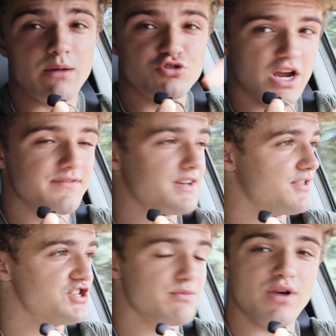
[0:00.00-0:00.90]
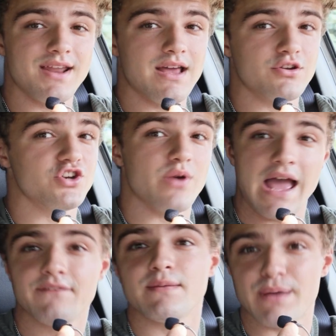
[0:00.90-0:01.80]
I'm driving to the gym right now to do a
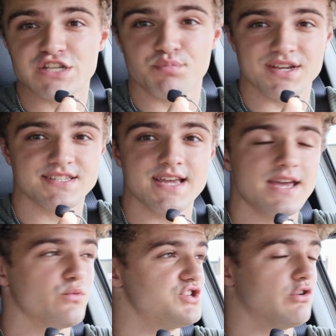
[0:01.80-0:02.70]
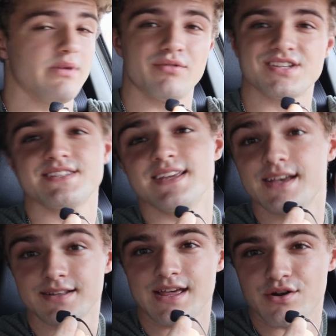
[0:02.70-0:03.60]
heavy bench press day, which you'll be able to
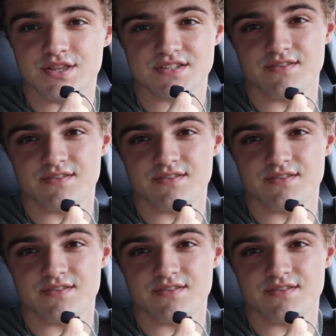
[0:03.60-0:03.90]
see later in this